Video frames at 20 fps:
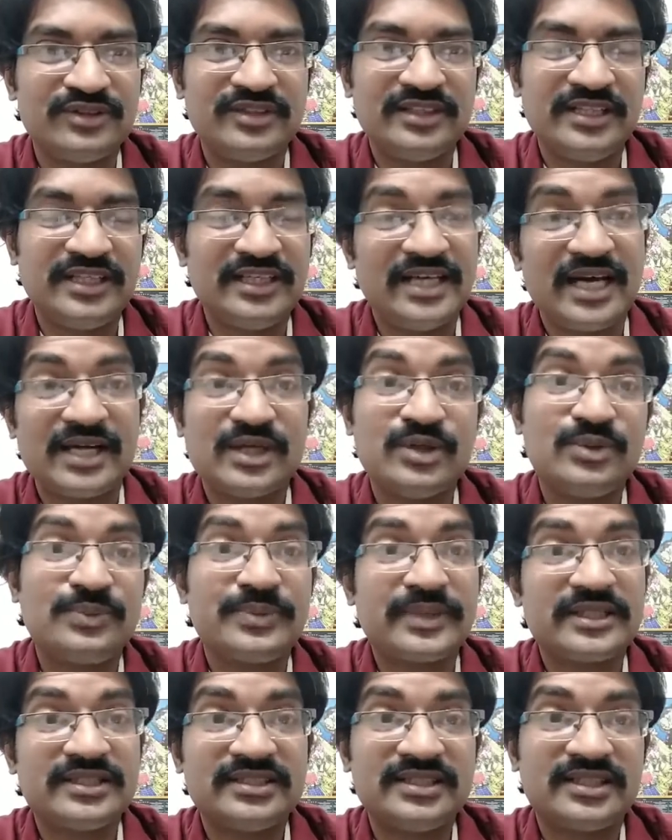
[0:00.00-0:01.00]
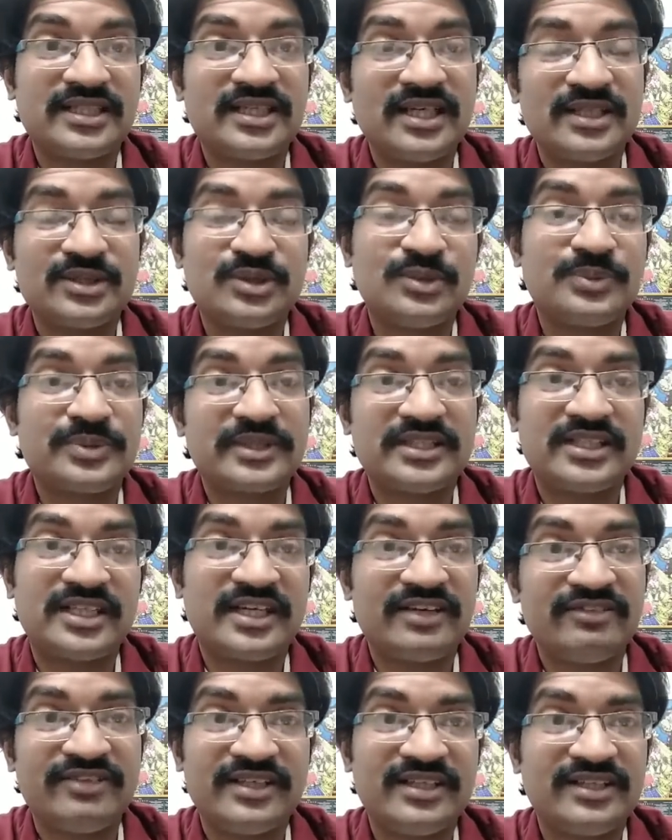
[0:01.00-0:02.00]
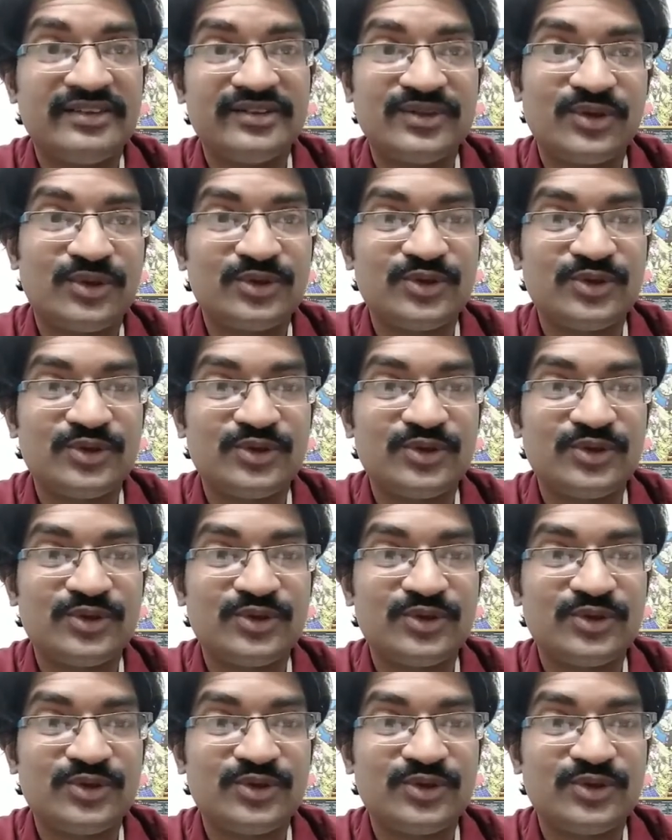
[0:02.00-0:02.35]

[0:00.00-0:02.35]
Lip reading: Acupressure effect is also